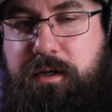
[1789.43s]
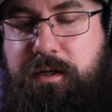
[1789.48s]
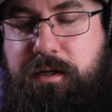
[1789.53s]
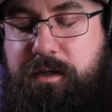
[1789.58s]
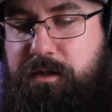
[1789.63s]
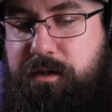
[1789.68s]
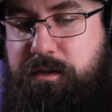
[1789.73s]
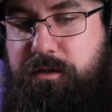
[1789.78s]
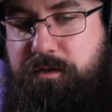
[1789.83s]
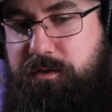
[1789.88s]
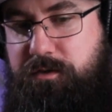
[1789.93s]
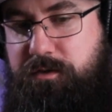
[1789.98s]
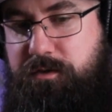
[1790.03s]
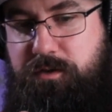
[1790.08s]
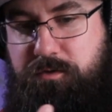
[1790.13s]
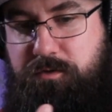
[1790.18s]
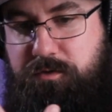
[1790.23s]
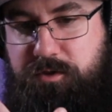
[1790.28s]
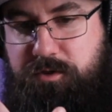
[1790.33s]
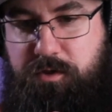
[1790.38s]
And,
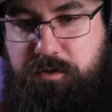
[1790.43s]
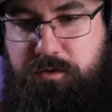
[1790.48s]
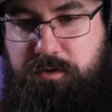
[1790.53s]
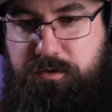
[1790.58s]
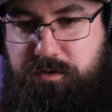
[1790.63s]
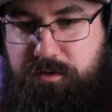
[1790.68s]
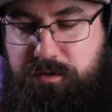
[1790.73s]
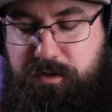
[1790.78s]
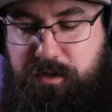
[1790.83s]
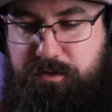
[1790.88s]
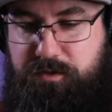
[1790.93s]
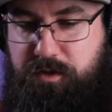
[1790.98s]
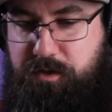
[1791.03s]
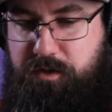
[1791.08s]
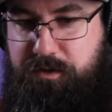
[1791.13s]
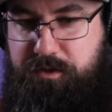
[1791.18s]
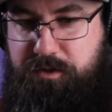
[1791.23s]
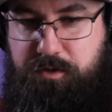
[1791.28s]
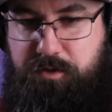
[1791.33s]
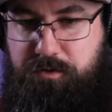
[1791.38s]
you know, Jonas, he's
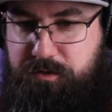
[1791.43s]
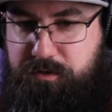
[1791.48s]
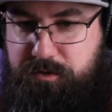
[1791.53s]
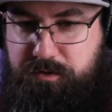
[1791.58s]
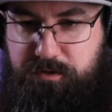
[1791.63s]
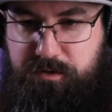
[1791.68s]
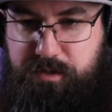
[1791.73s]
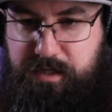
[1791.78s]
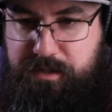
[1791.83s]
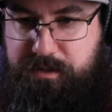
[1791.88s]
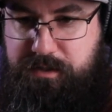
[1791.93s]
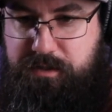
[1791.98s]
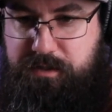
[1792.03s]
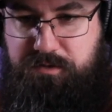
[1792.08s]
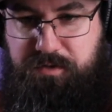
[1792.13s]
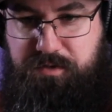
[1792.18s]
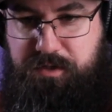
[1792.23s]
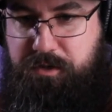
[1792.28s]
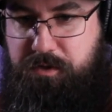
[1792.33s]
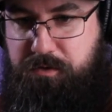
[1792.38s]
already shown us in his
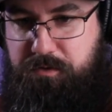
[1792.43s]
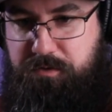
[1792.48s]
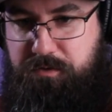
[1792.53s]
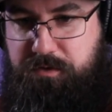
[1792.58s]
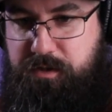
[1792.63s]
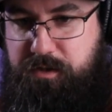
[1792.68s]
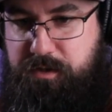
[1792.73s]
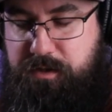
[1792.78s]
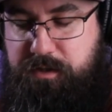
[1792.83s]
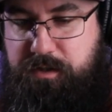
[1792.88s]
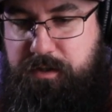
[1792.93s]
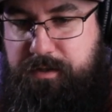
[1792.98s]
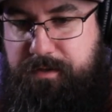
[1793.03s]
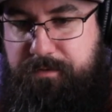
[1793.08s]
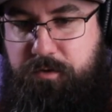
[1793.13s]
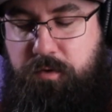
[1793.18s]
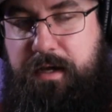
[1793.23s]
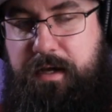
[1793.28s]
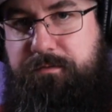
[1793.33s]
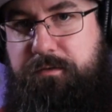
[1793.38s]
videos that
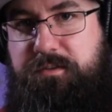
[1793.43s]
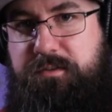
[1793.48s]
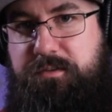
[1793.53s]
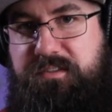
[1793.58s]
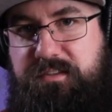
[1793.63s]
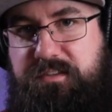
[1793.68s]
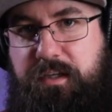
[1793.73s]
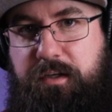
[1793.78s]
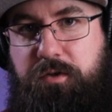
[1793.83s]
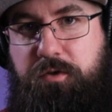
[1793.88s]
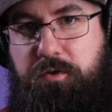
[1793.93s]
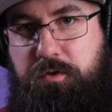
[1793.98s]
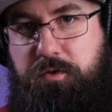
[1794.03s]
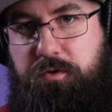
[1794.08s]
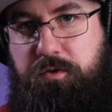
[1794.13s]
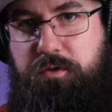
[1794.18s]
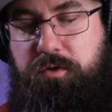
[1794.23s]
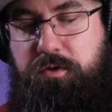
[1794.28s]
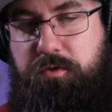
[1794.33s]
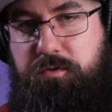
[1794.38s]
if you have the
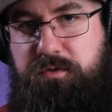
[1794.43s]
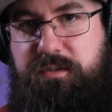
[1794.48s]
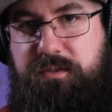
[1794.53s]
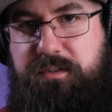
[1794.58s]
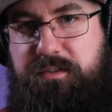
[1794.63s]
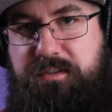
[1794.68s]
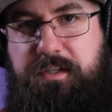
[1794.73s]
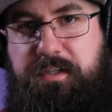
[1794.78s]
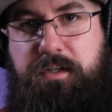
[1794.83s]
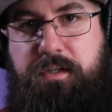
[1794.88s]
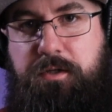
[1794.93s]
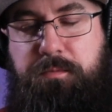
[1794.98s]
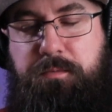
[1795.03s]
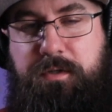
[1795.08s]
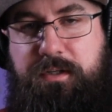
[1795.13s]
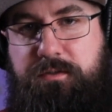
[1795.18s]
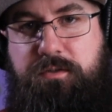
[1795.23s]
skill using this setup,